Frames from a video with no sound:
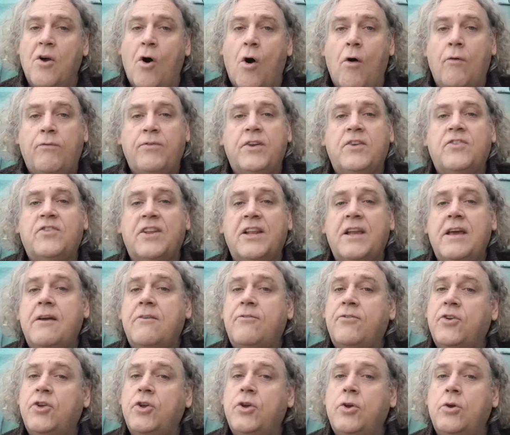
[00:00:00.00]
Obviously,
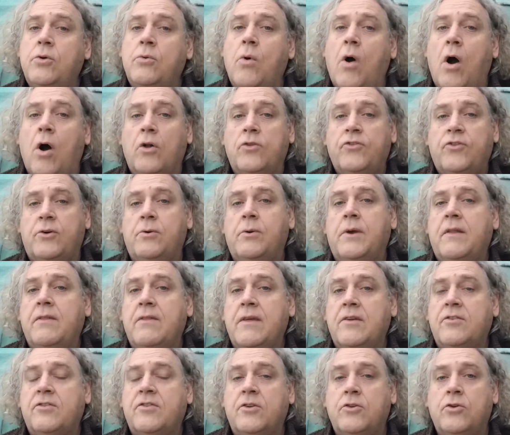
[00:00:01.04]
if you are doing
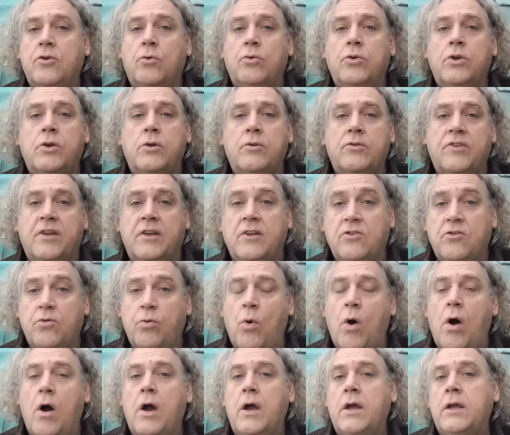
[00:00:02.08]
this and you're using
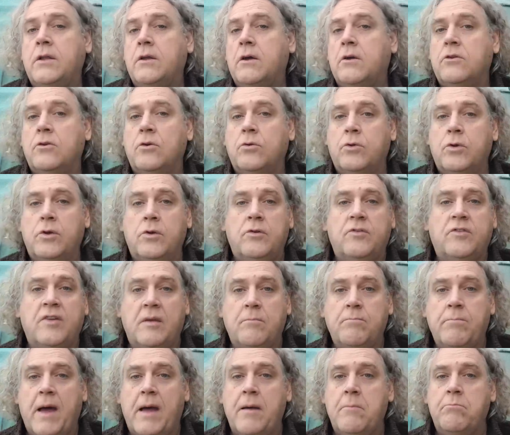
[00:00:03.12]
twine and you're
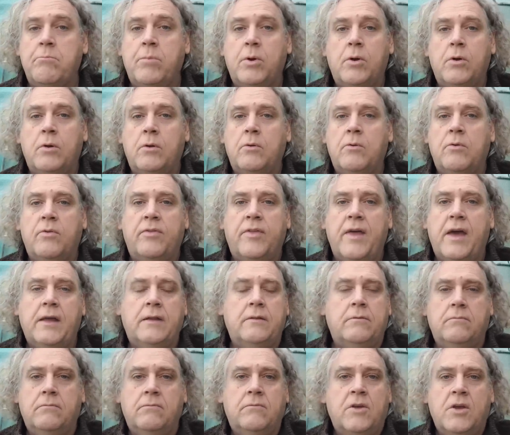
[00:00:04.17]
using bamboo,
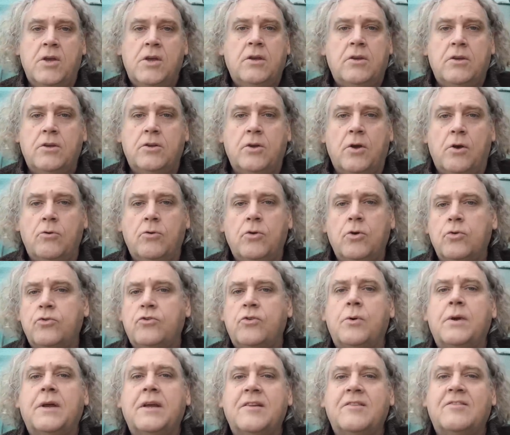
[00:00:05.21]
then, you know, you're
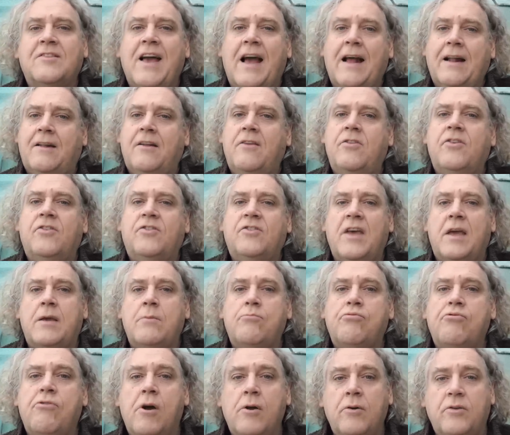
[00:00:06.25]
doing exactly the
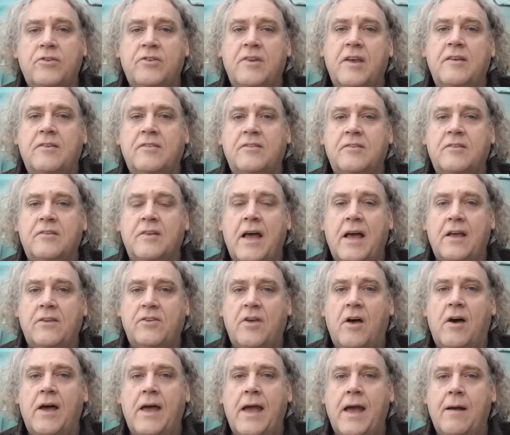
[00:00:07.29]
same process as
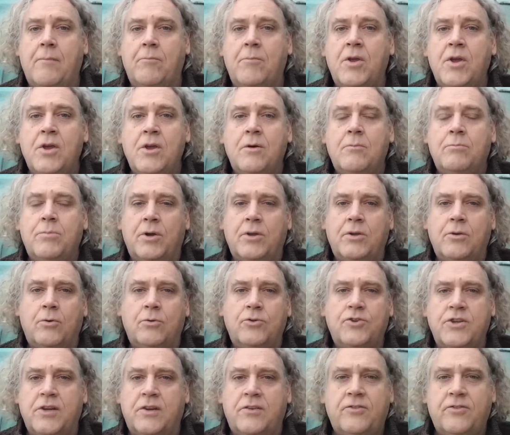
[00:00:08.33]
I am, but
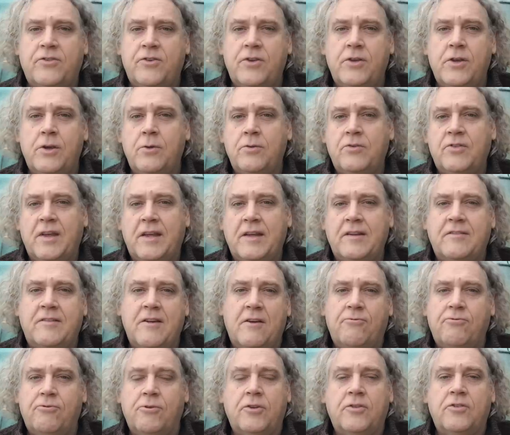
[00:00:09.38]
you're just using
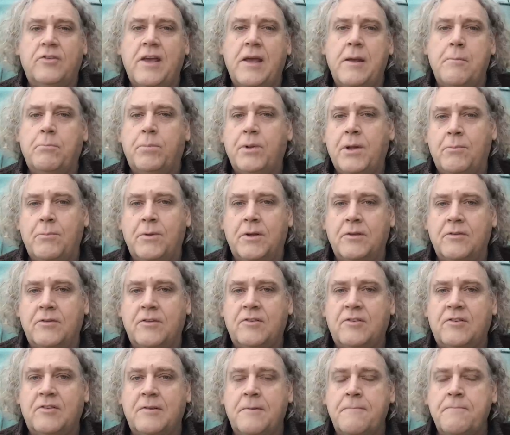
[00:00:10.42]
different
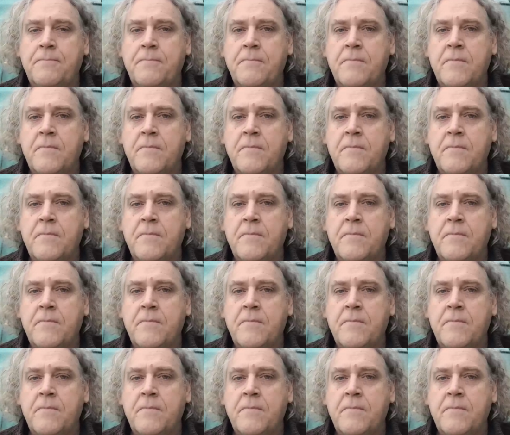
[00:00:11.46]
implements.